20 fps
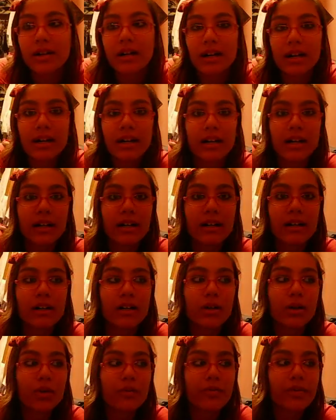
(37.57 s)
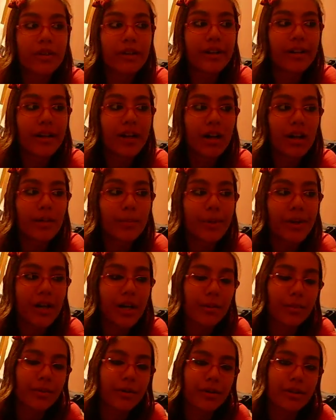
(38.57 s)
hopefully I'll be
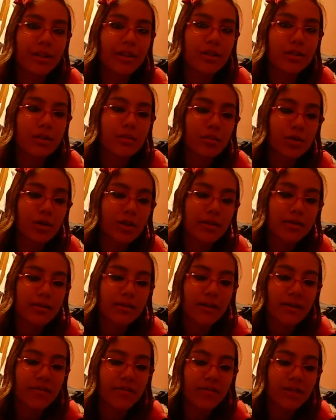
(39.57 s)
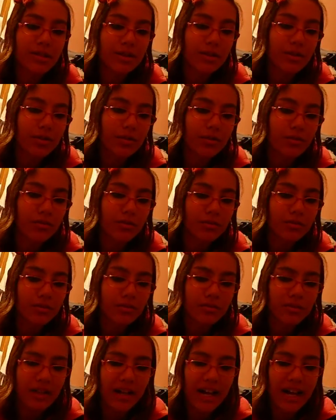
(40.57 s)
uploading some more stuff
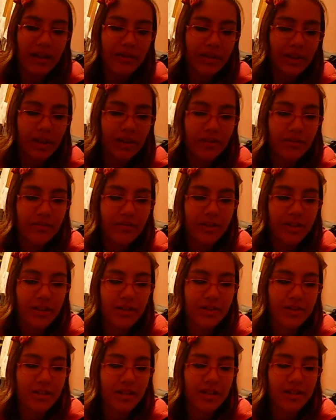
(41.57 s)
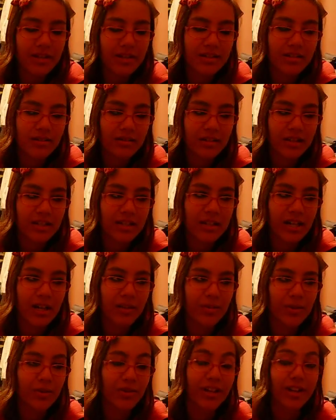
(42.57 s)
soon. I have a lot of videos that I still need to
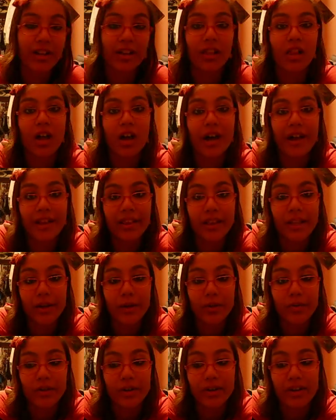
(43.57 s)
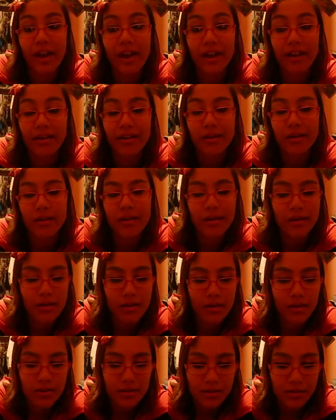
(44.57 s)
upload, like a lot, like over 10.
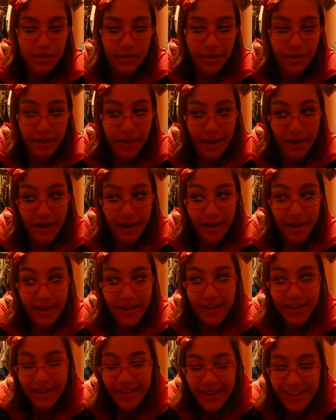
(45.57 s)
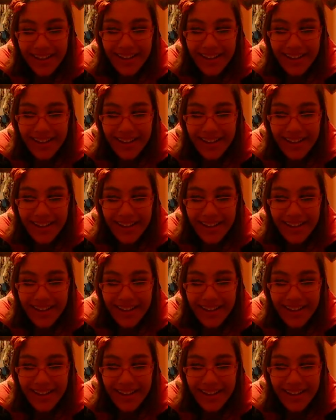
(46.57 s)
So yeah.